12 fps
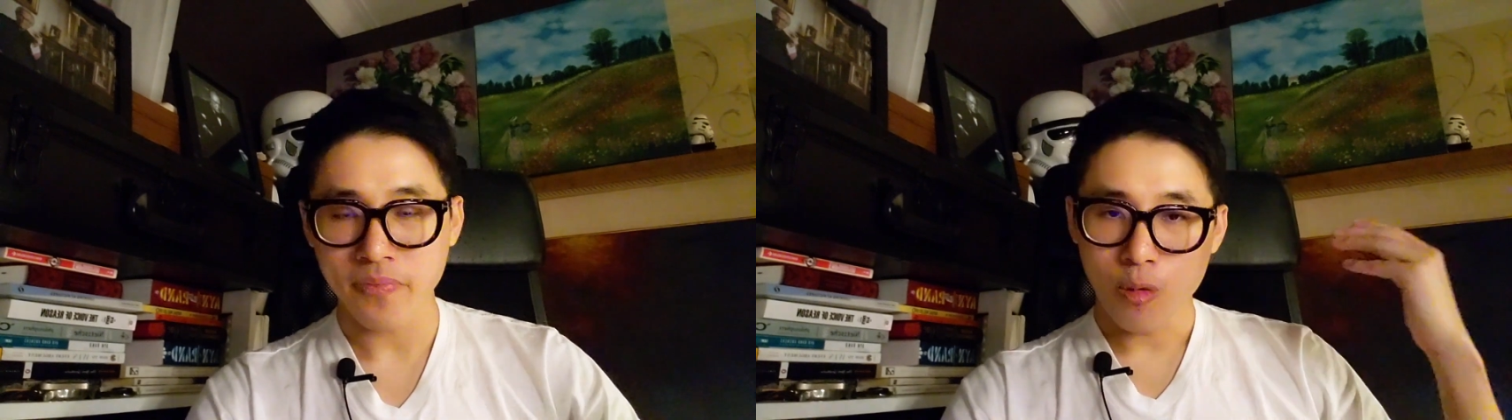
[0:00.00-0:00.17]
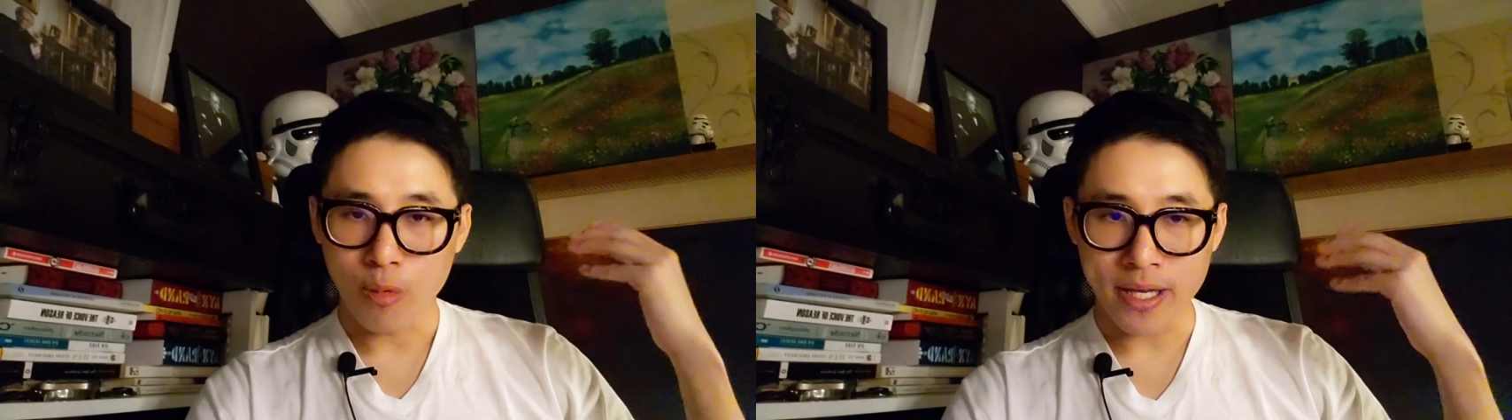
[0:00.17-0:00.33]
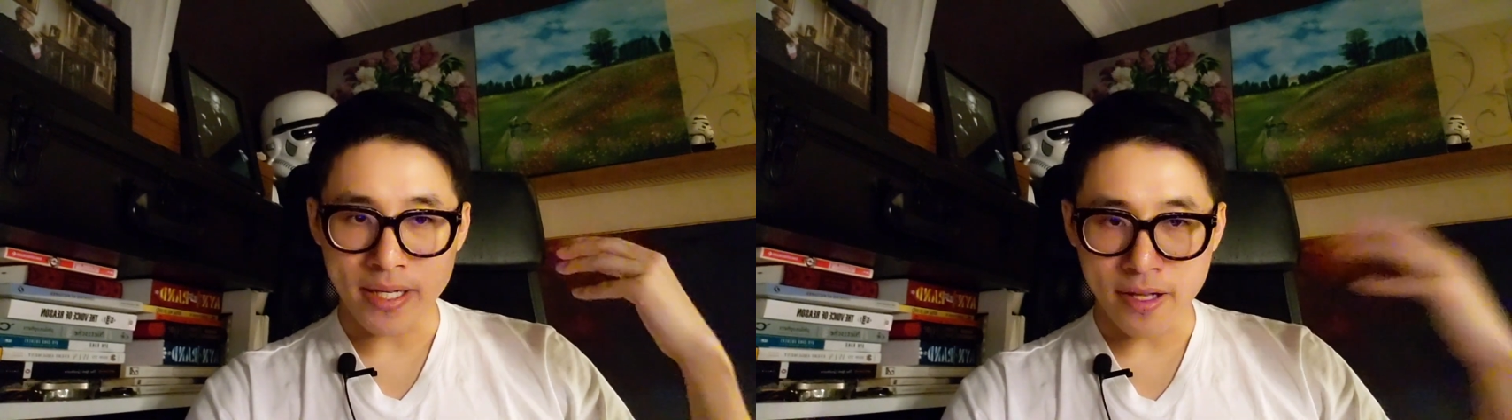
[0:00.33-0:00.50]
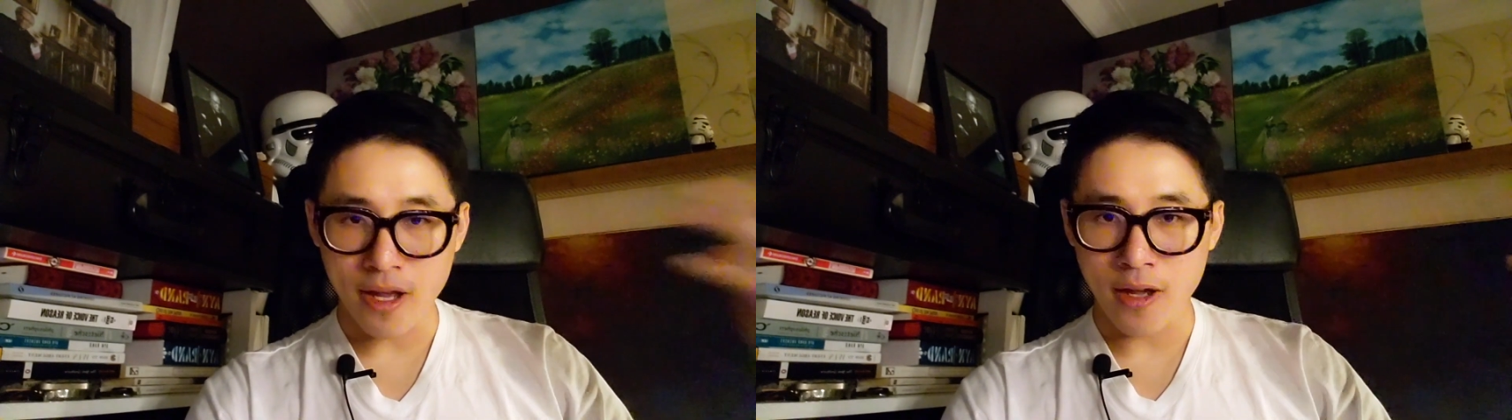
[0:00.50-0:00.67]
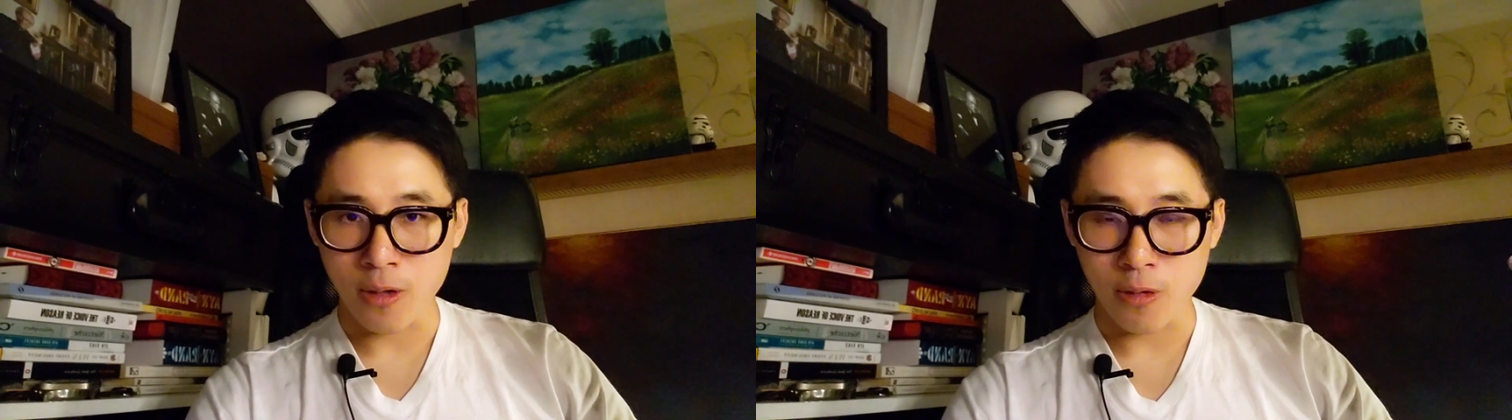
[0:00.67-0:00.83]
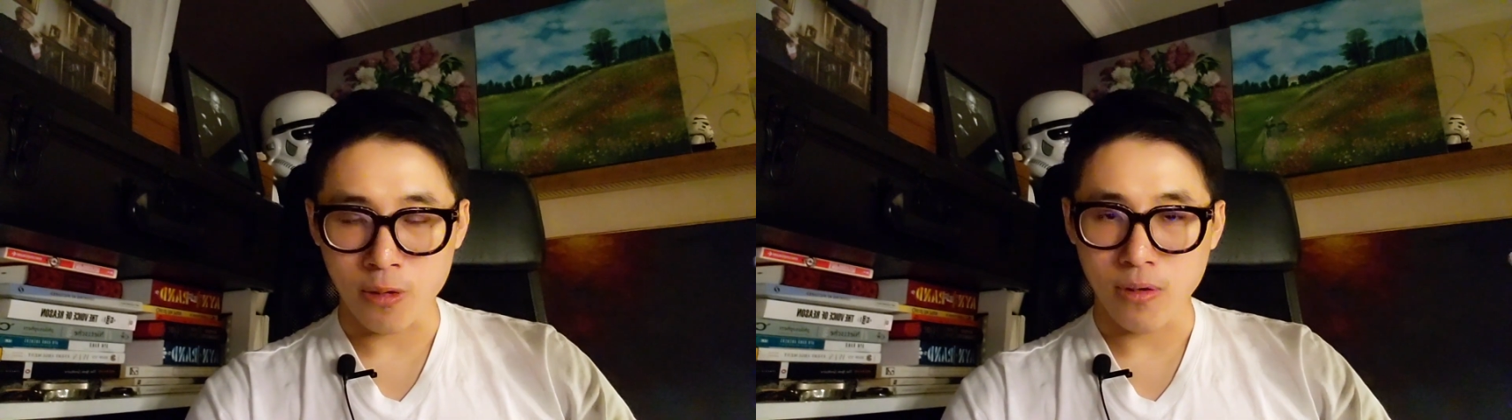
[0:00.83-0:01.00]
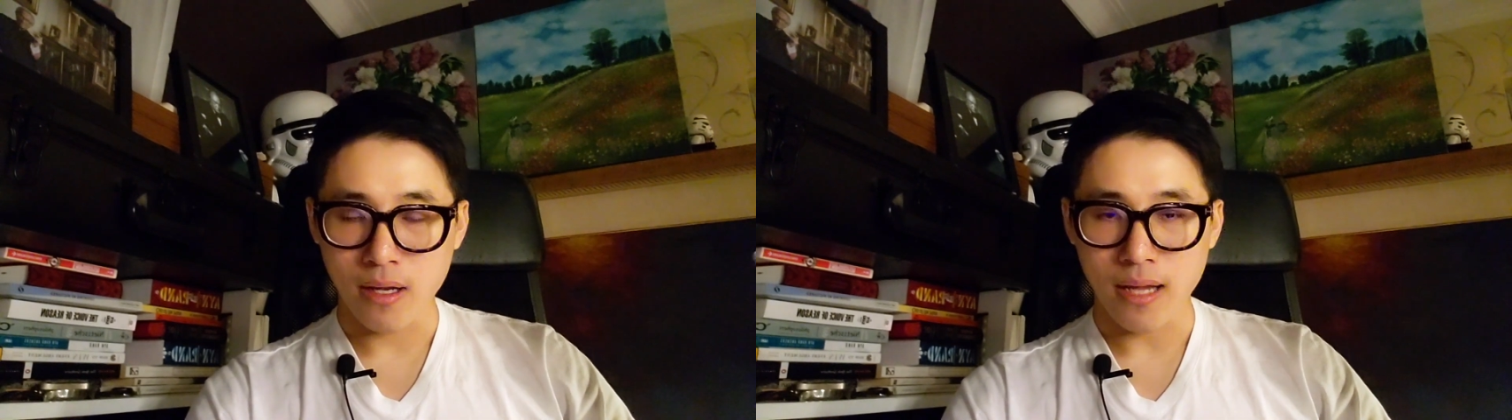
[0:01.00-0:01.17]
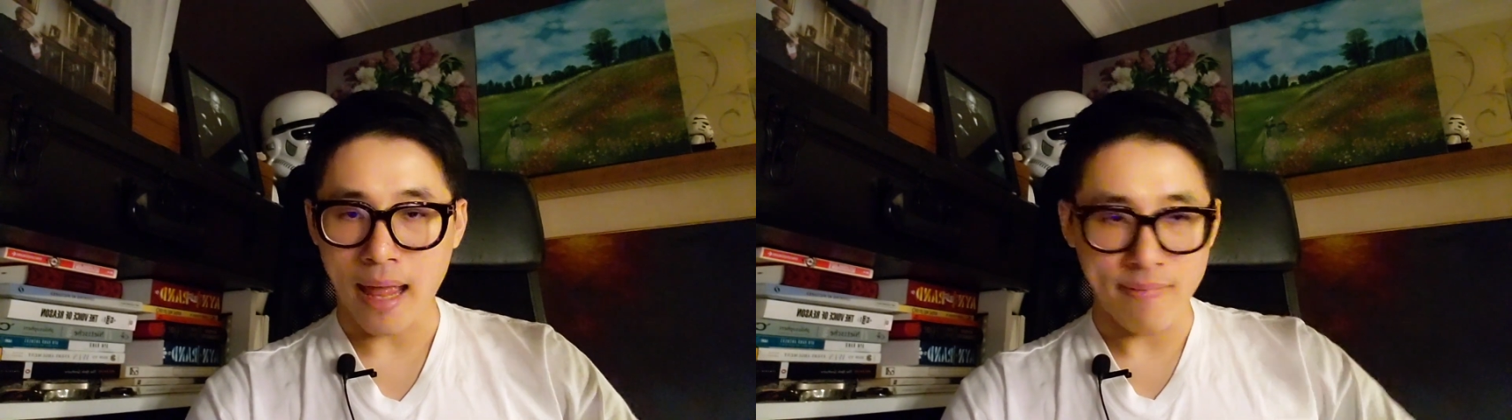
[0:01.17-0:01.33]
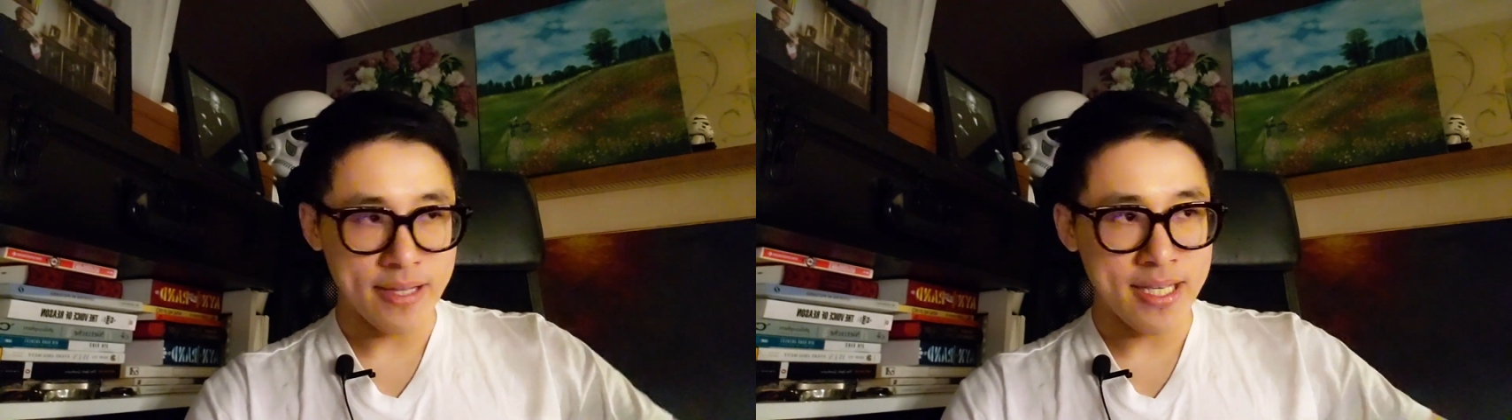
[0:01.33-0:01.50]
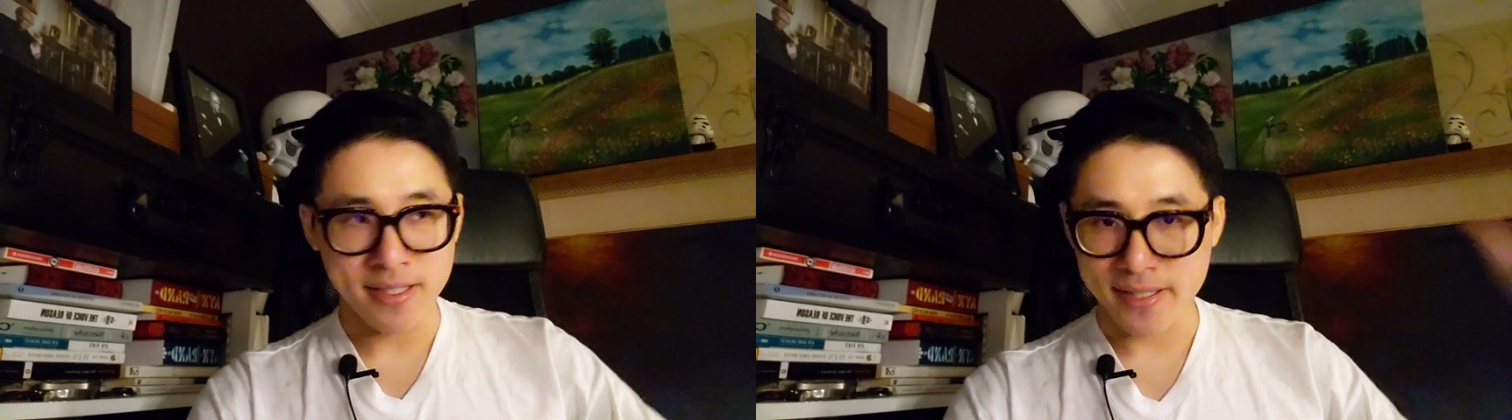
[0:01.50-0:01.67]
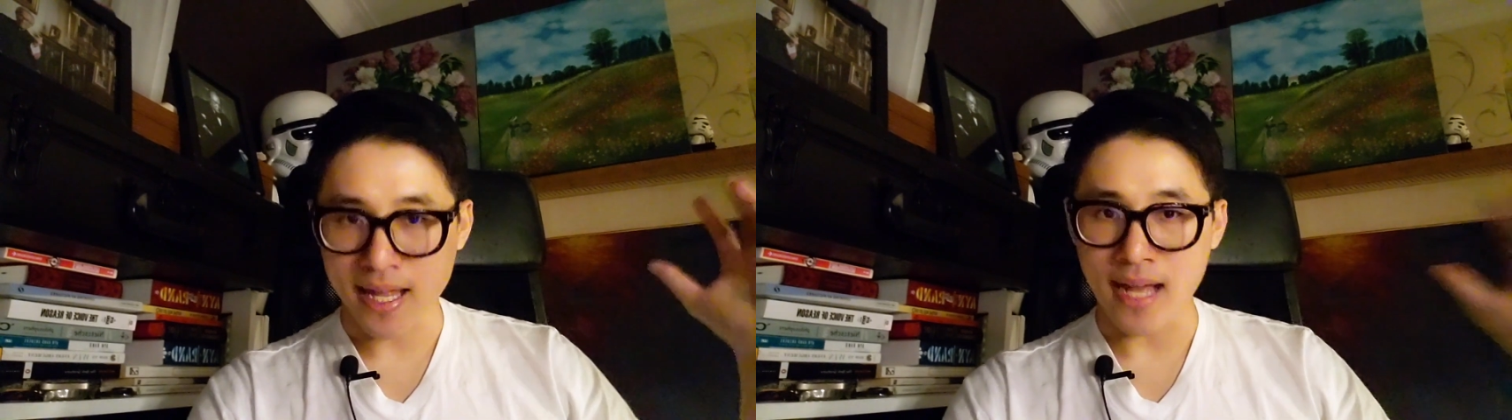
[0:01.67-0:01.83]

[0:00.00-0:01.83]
we know at least